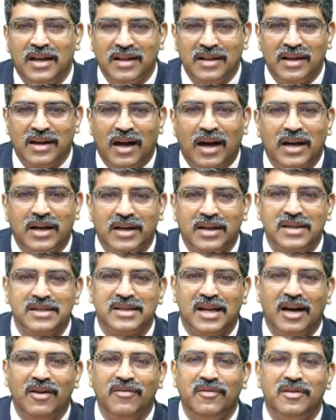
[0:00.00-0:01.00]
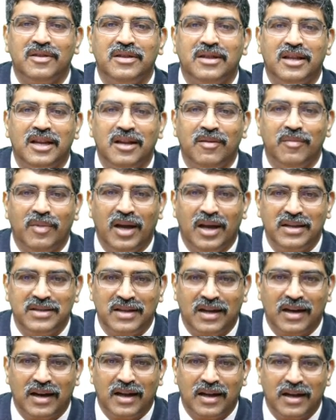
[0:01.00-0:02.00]
other arteries have three
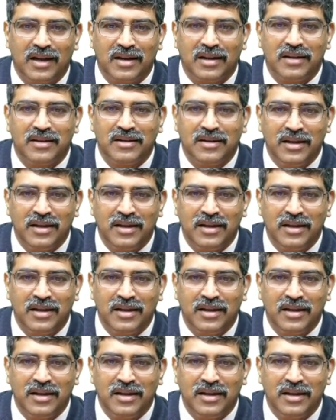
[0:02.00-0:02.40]
major layers.